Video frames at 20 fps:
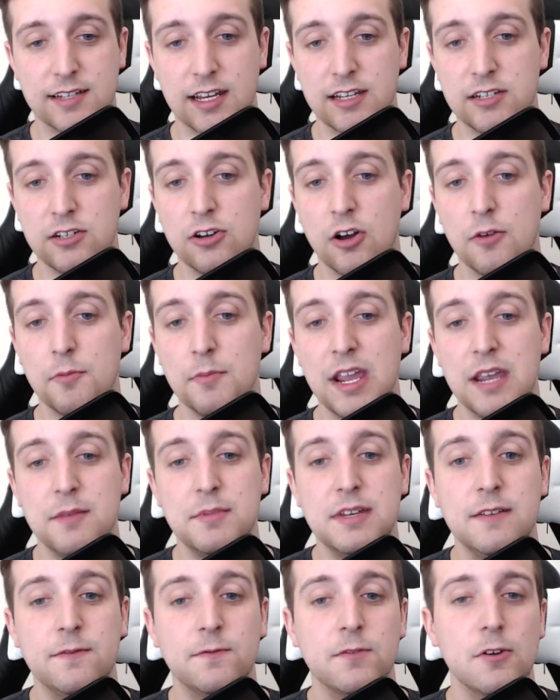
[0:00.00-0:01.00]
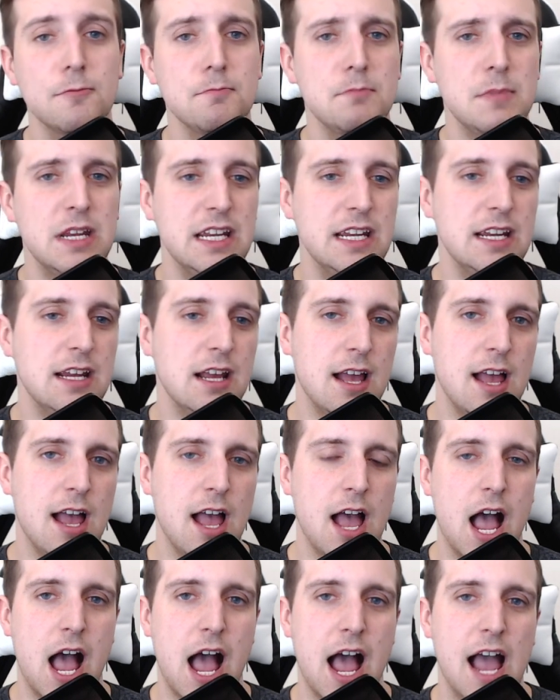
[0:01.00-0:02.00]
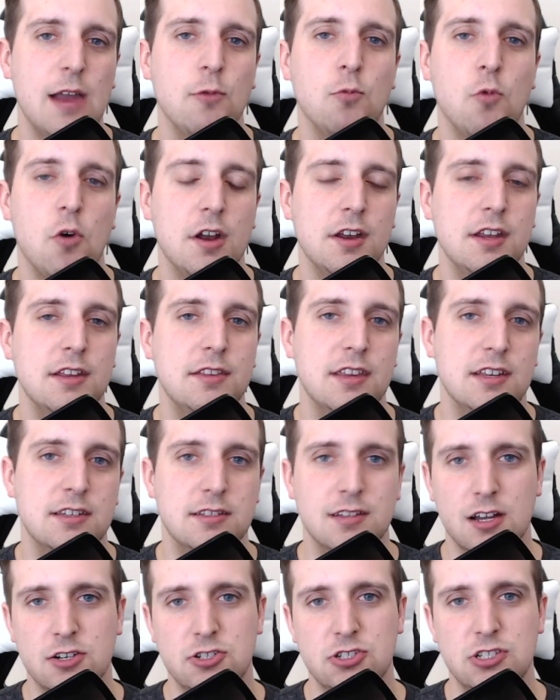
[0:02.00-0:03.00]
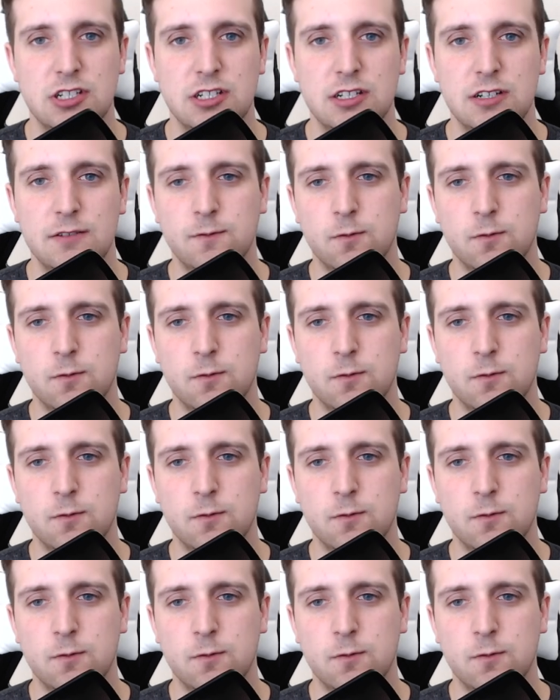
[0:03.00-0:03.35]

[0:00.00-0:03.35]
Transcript: And maybe for me, I wanted the touchy,